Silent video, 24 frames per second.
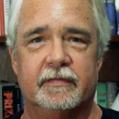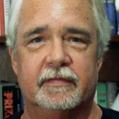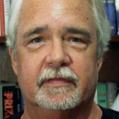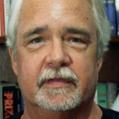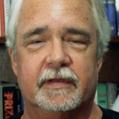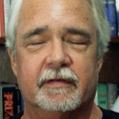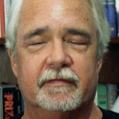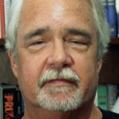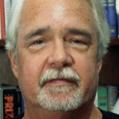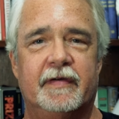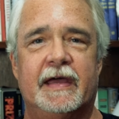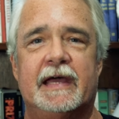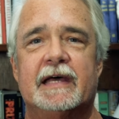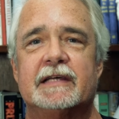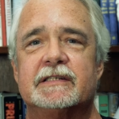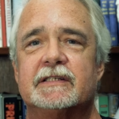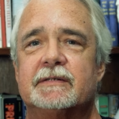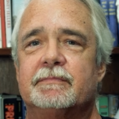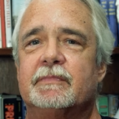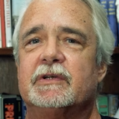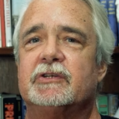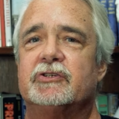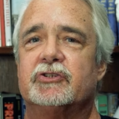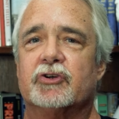the
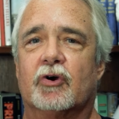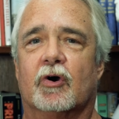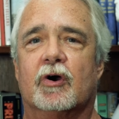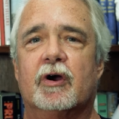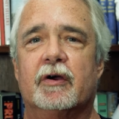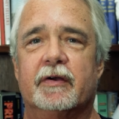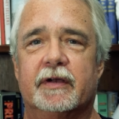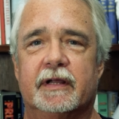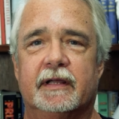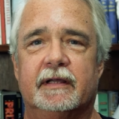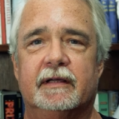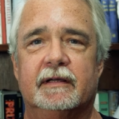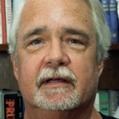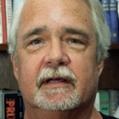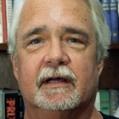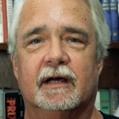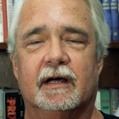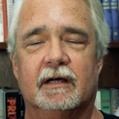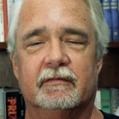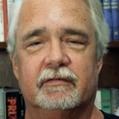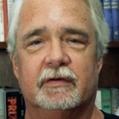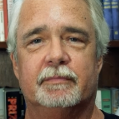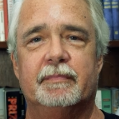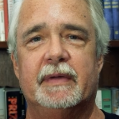vast majority
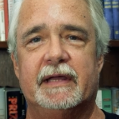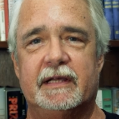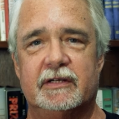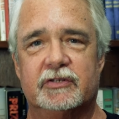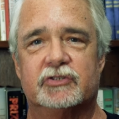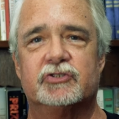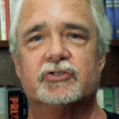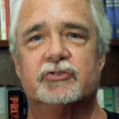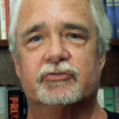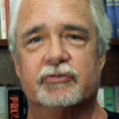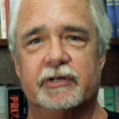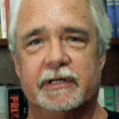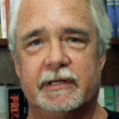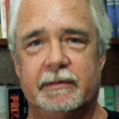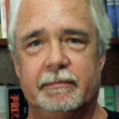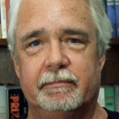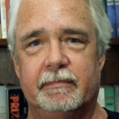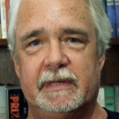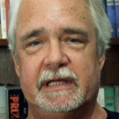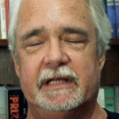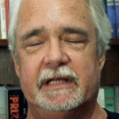of the mainstream